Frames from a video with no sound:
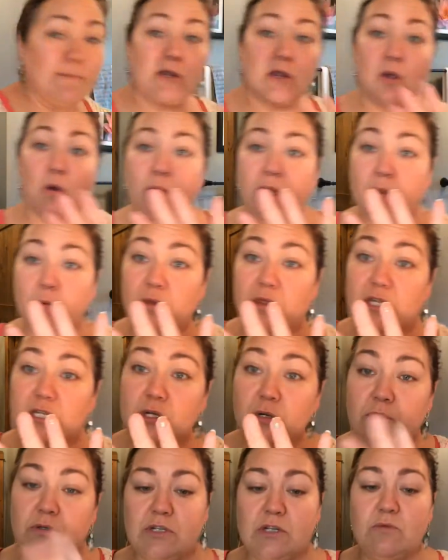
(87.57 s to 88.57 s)
to go in with the
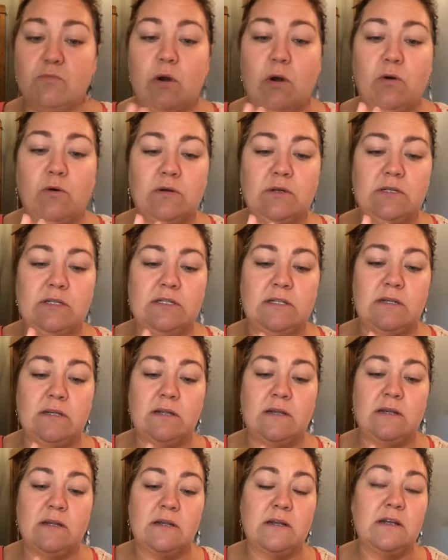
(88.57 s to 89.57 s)
Toasted Rose,
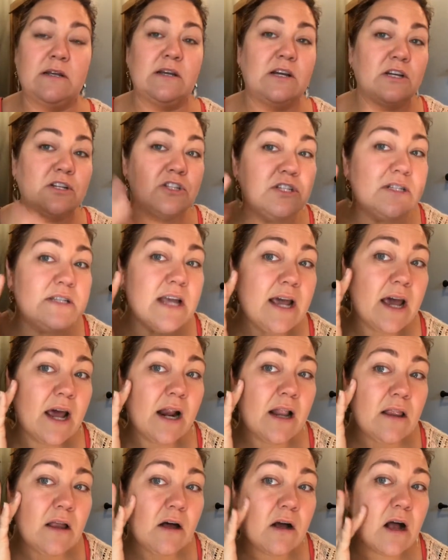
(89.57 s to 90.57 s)
just add a
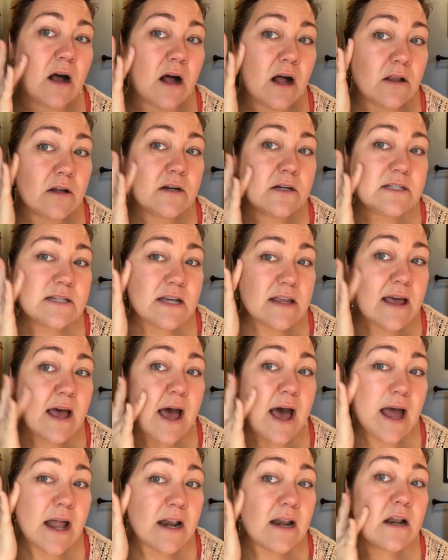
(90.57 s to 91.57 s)
little color to that.